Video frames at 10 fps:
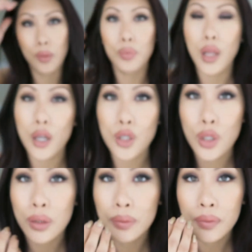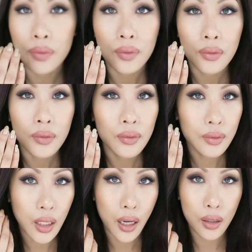a blush.
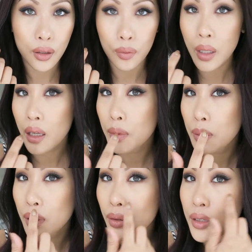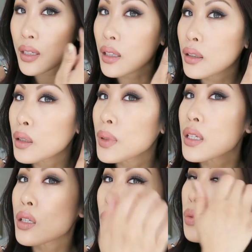I don't know, yeah, maybe you can see it a little
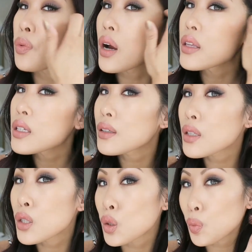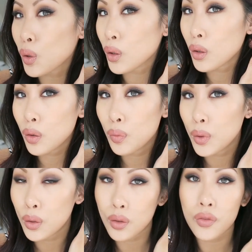bit. So the bronzer is super
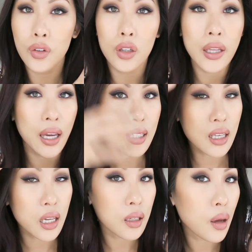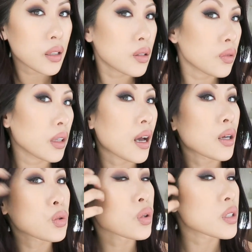beautiful. Like I said, I didn't really
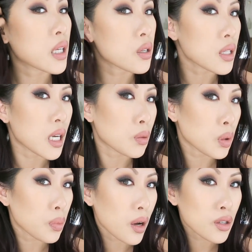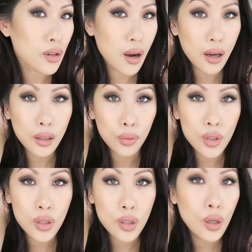contour today. I just kind of put bronzer on and
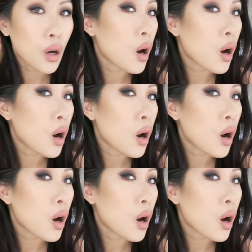was just